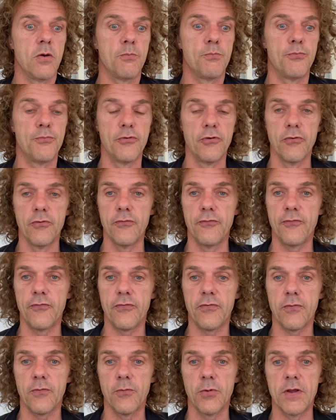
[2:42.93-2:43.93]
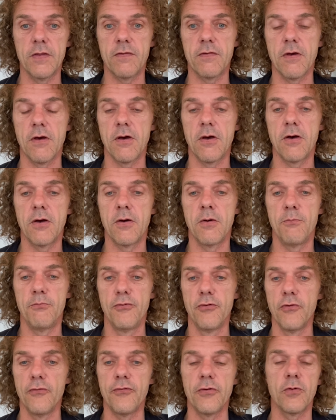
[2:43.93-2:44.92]

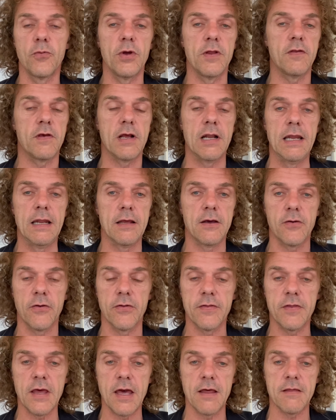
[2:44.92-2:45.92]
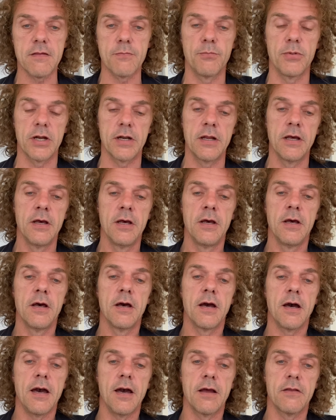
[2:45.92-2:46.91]
proven with clinical tests, but
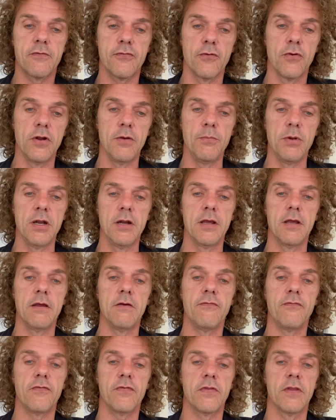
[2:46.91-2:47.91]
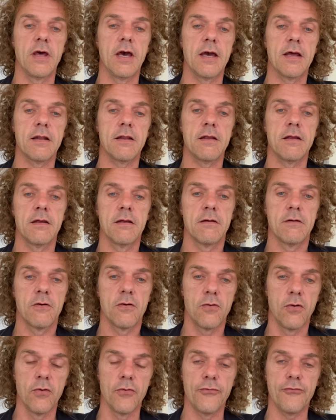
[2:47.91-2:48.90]
I truly believe that
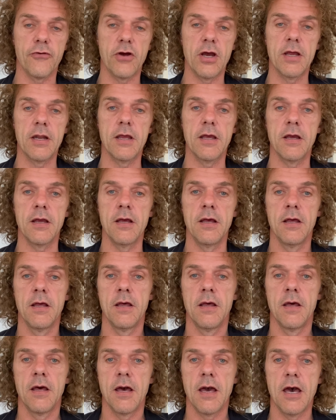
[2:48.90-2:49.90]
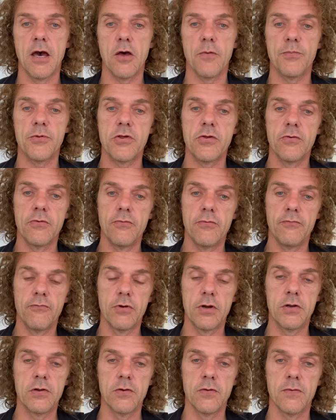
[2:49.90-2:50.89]
cold training helps you
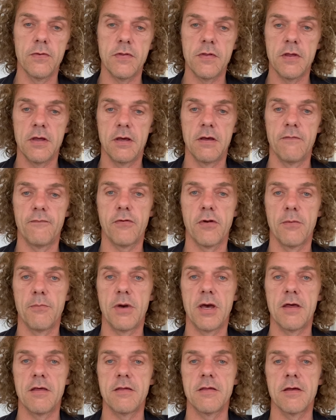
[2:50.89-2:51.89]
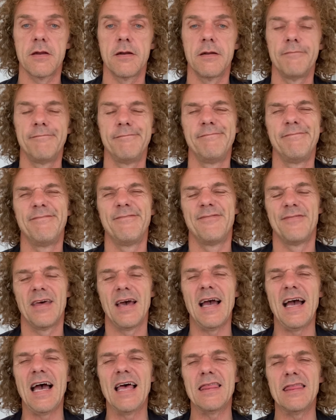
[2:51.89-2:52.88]
reduce inflammation.
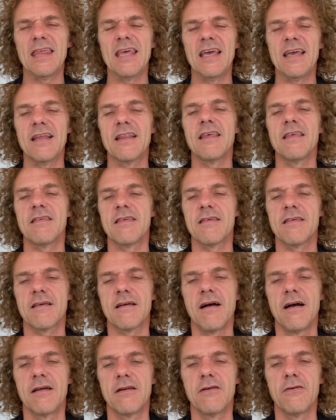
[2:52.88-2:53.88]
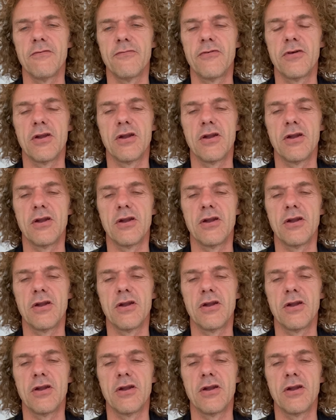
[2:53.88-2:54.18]
I think this is kind of,